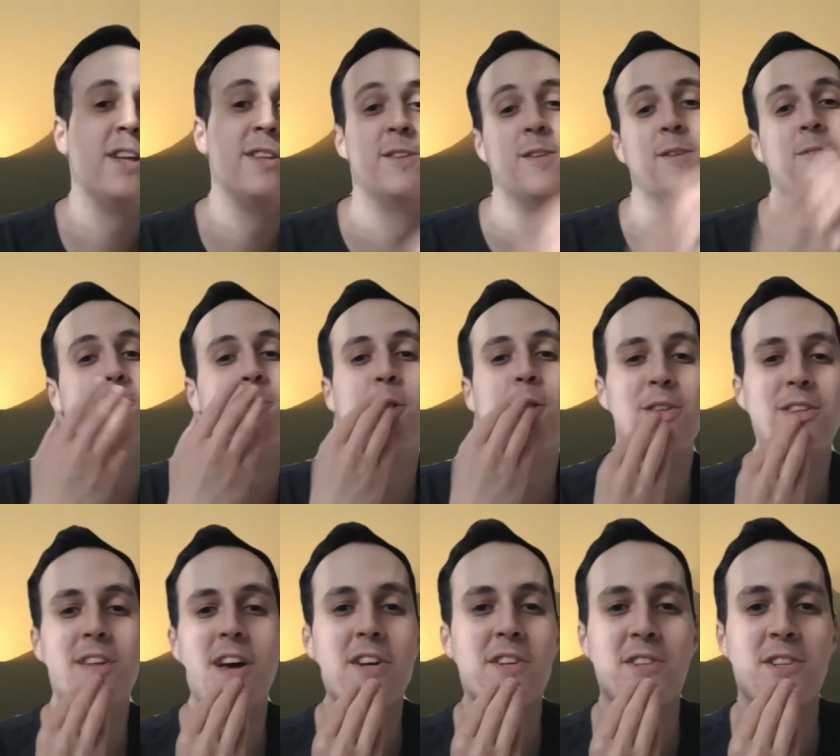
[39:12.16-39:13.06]
and about
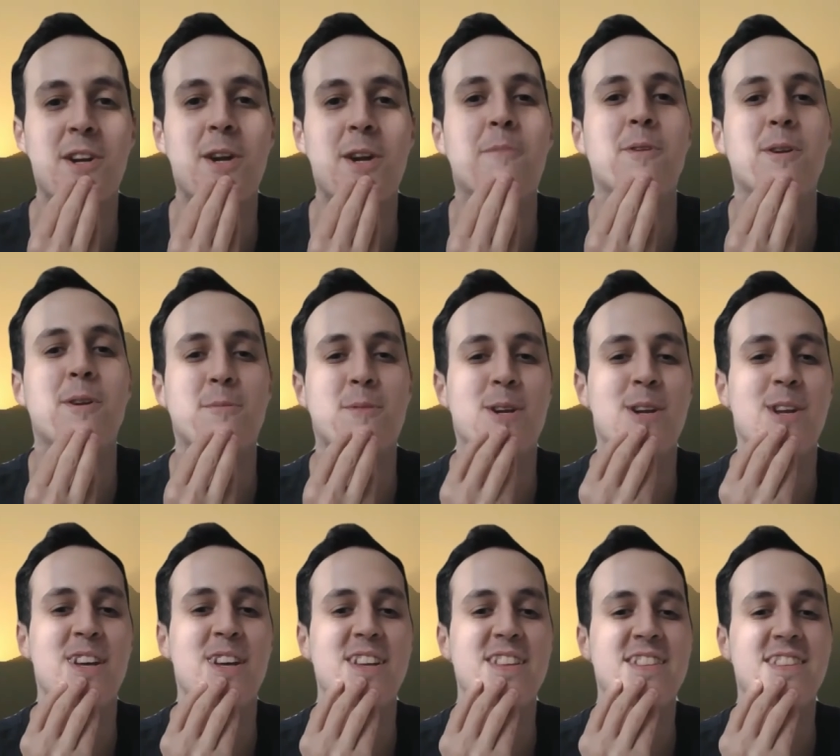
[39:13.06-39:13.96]
Akshara,
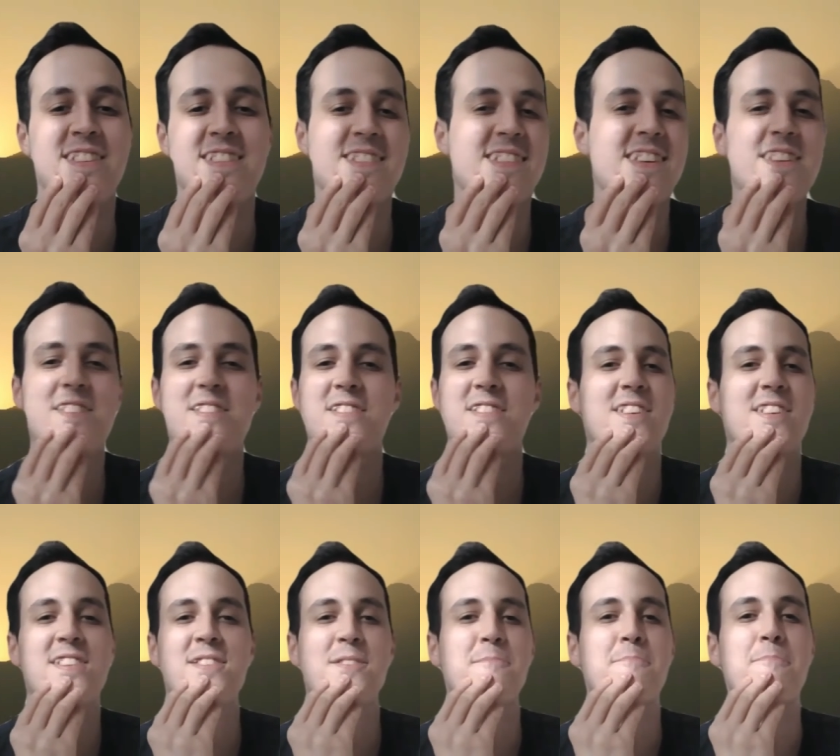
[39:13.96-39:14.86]
it's
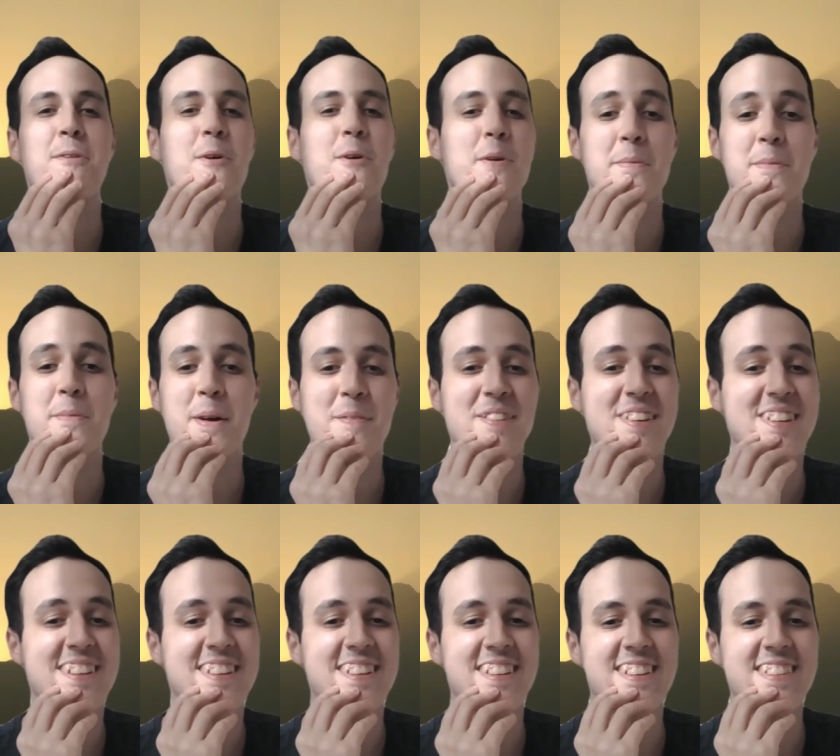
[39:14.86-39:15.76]
such a poem. I
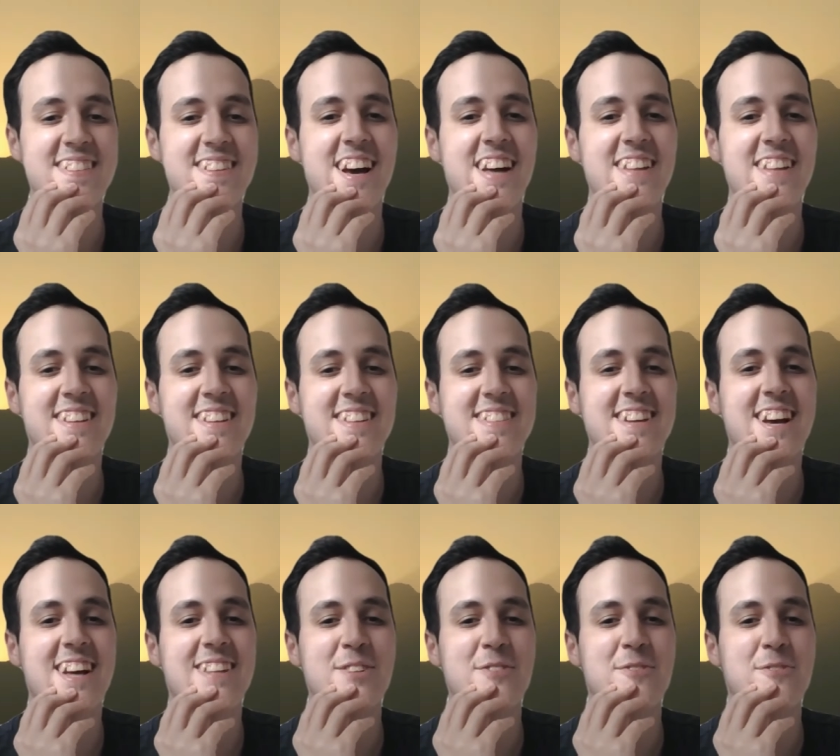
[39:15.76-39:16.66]
mean, it's got
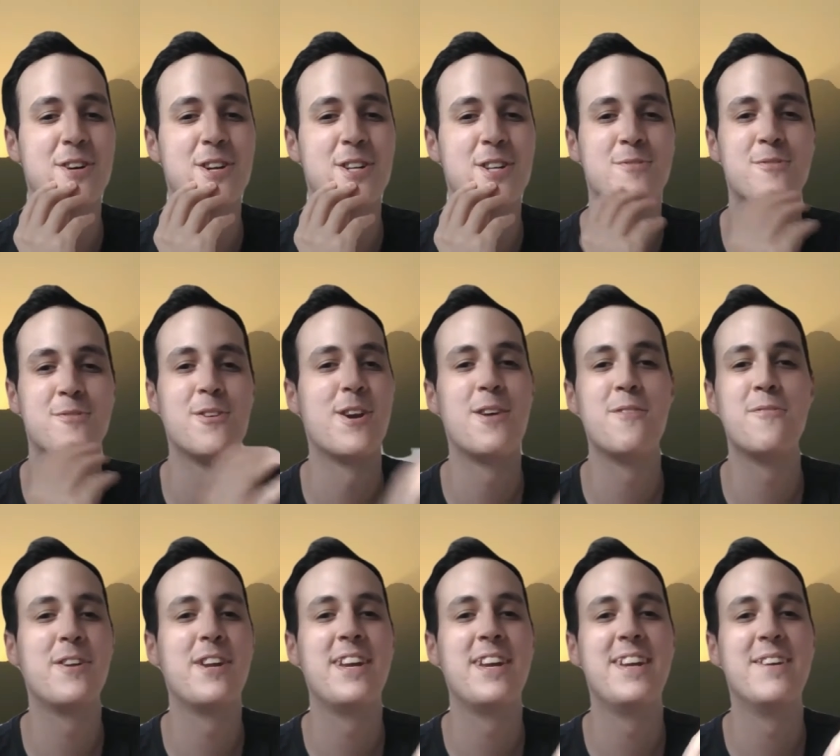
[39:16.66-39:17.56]
a verse for
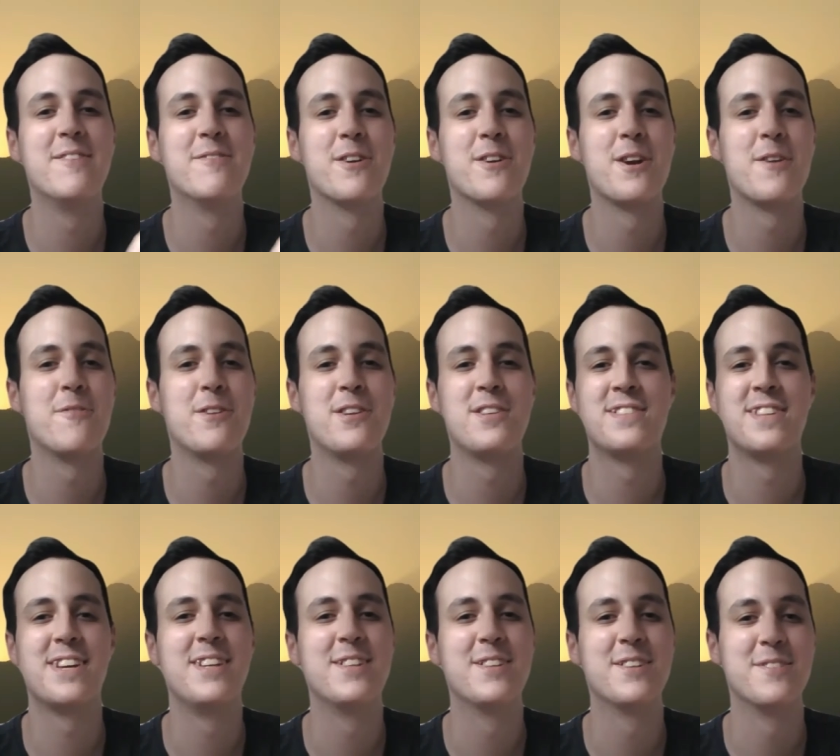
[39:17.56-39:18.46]
every
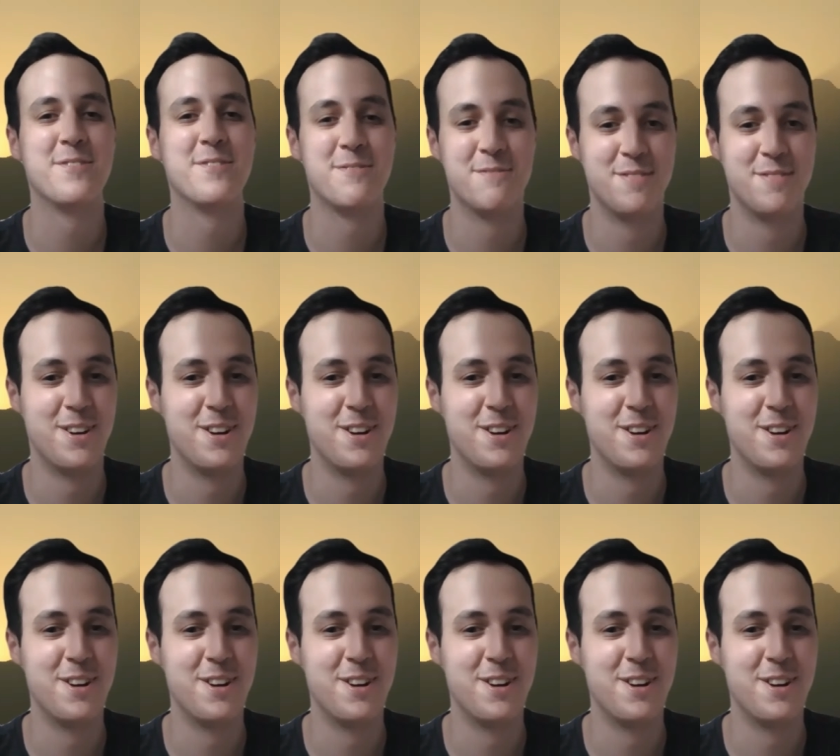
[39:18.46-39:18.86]
state of